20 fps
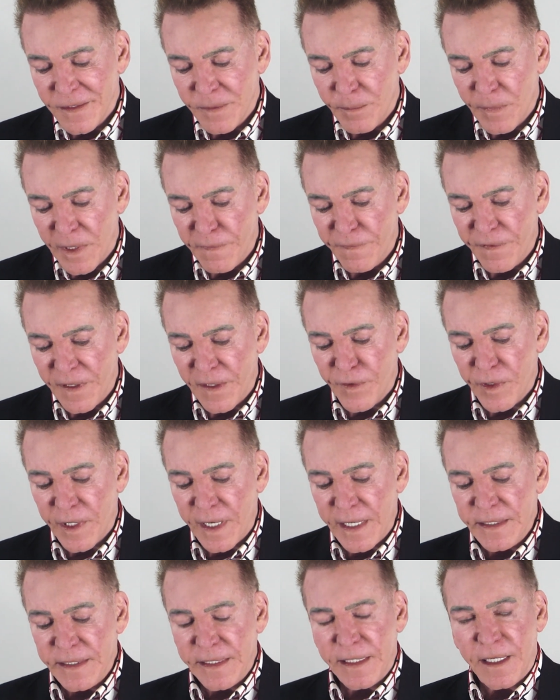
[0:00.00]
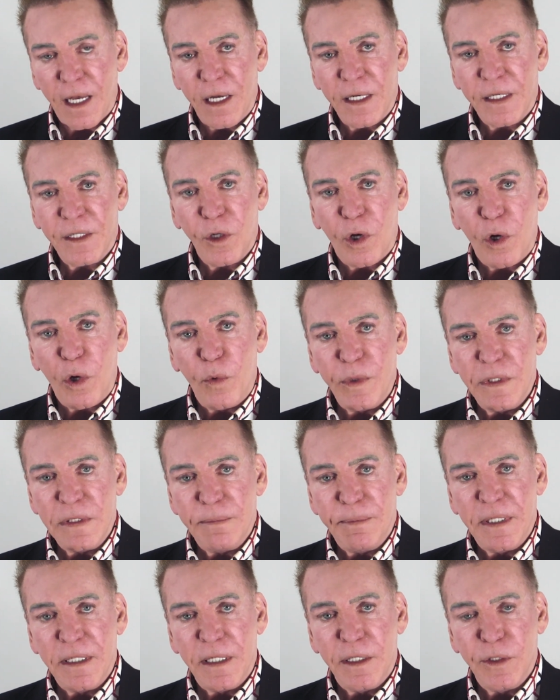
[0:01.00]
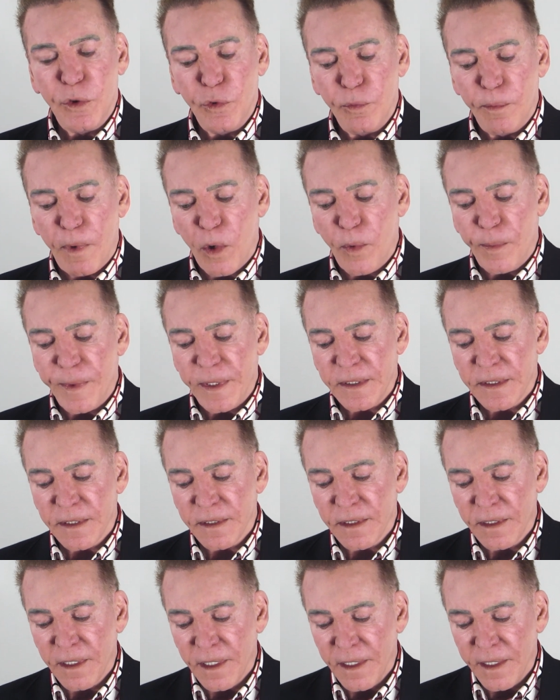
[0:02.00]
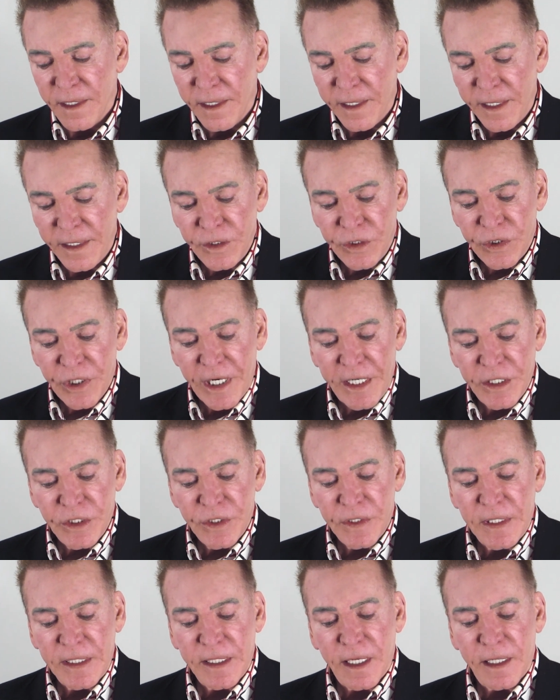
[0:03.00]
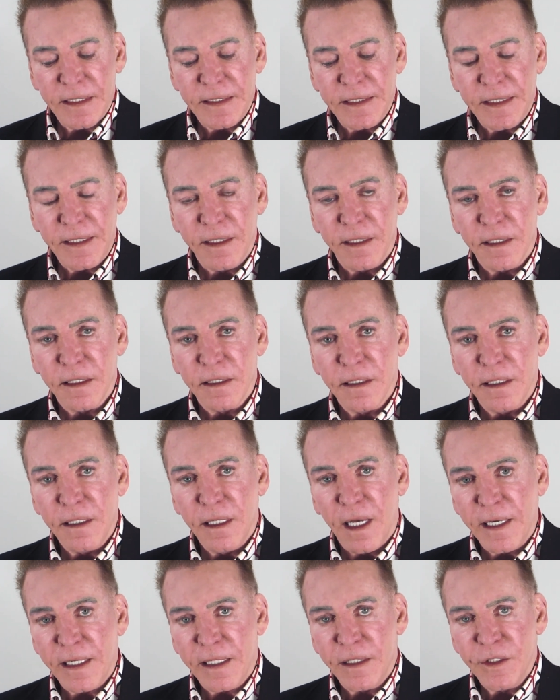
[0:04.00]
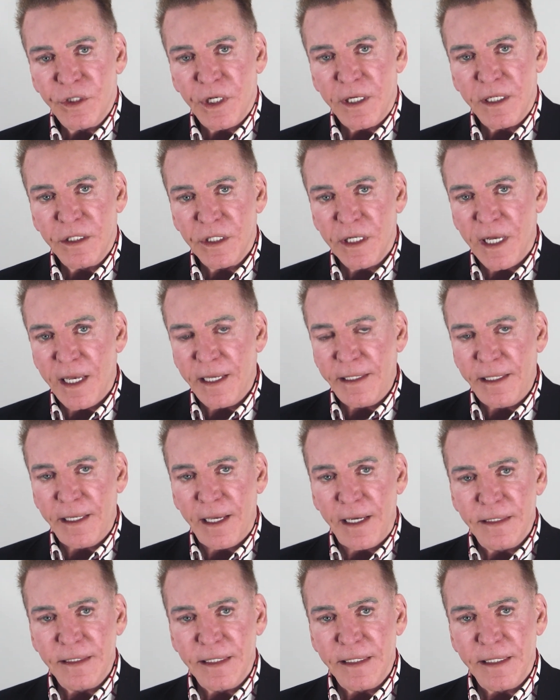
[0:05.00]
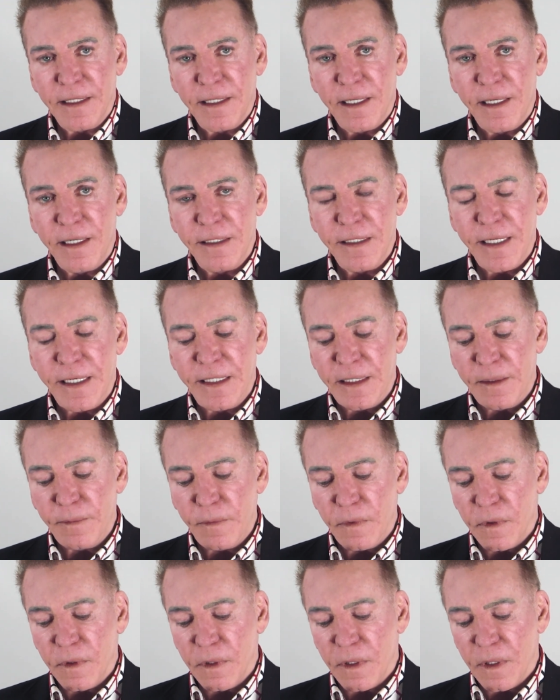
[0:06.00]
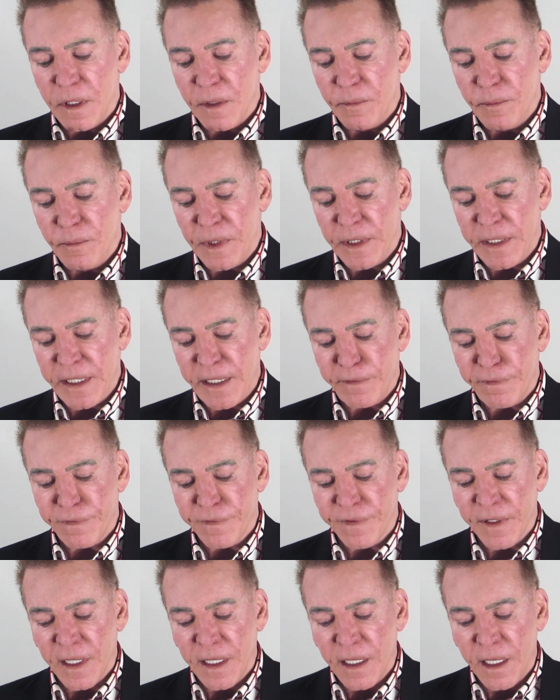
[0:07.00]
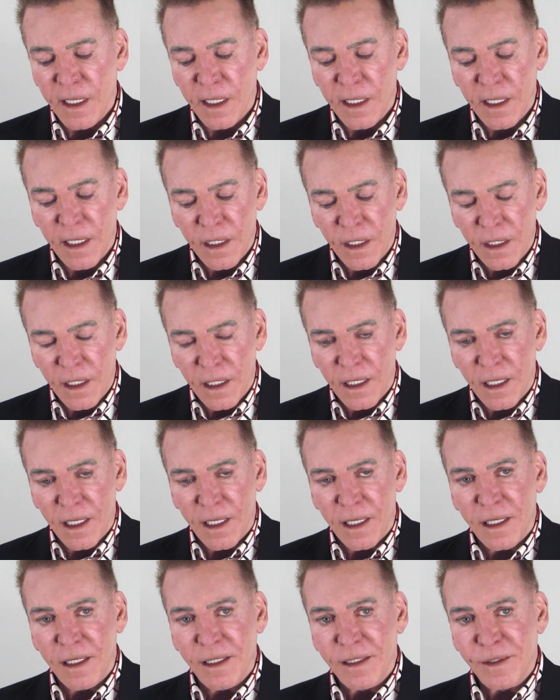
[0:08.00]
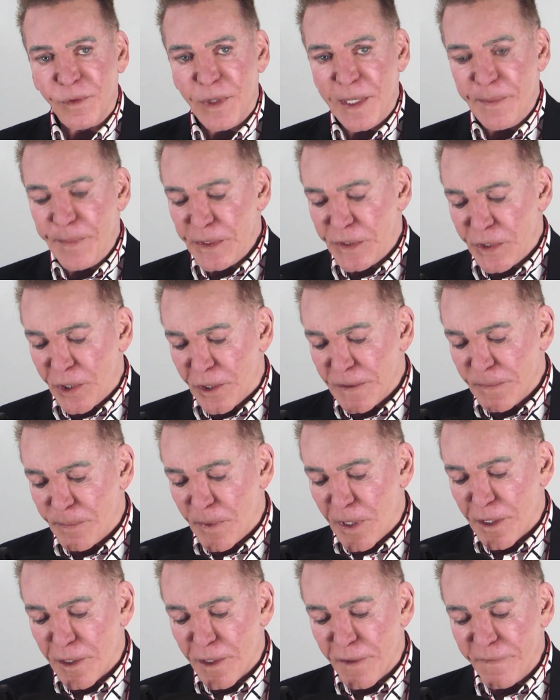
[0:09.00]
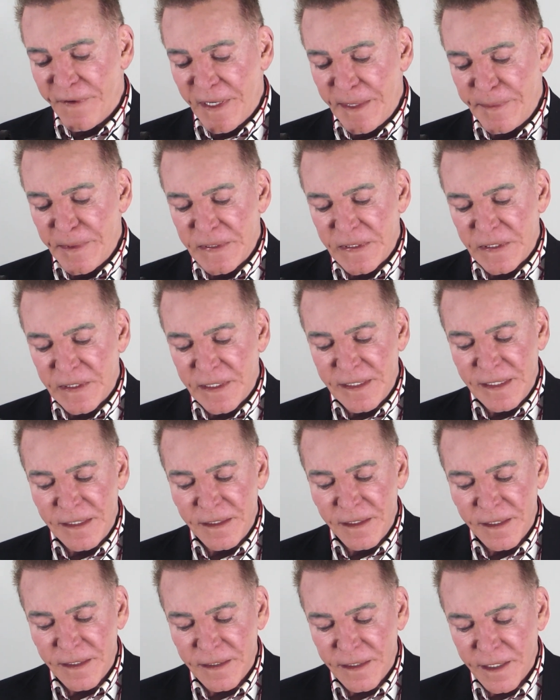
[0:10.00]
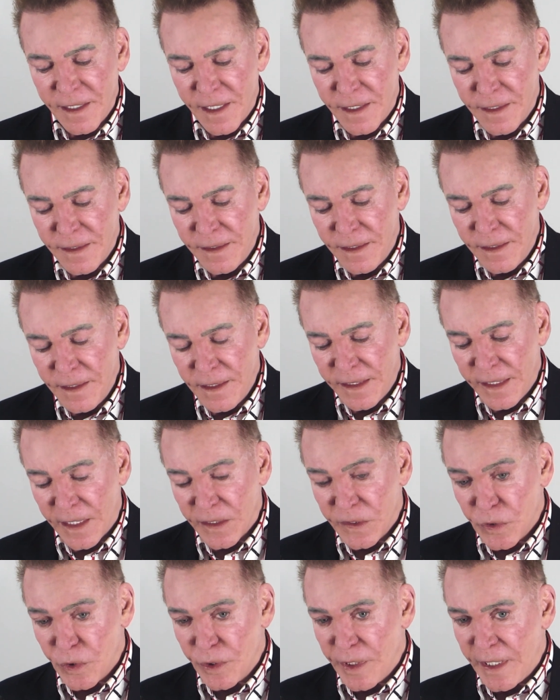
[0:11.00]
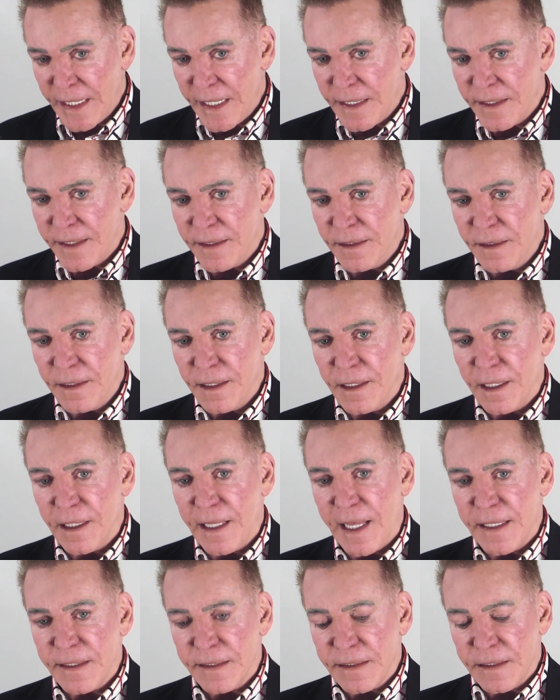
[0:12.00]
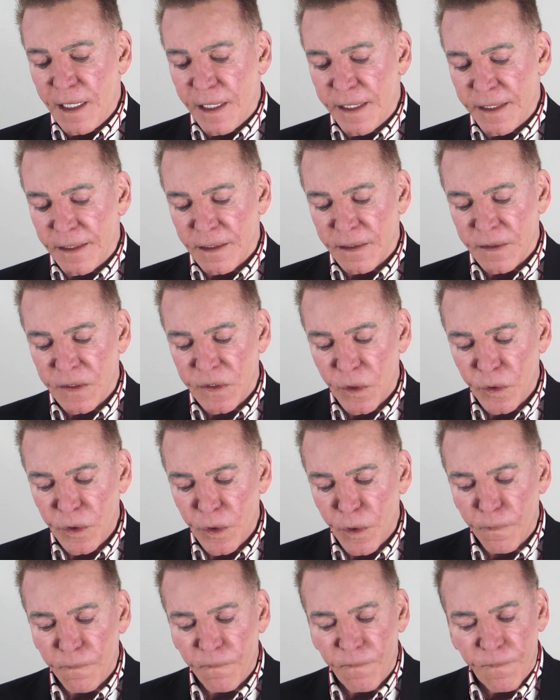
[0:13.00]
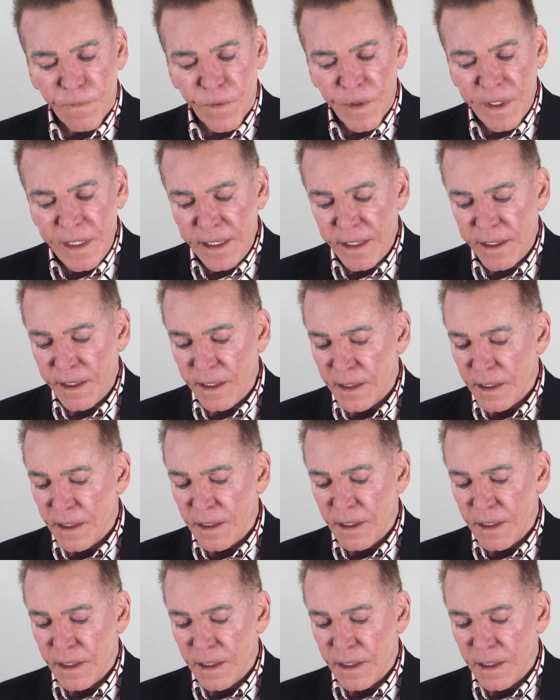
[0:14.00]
My favorite idea. I can always be in a new moment and change the idea. I can change any idea and any belief. Uh, Raymond Charles Barker famously said, yesterday ended last night. So you're free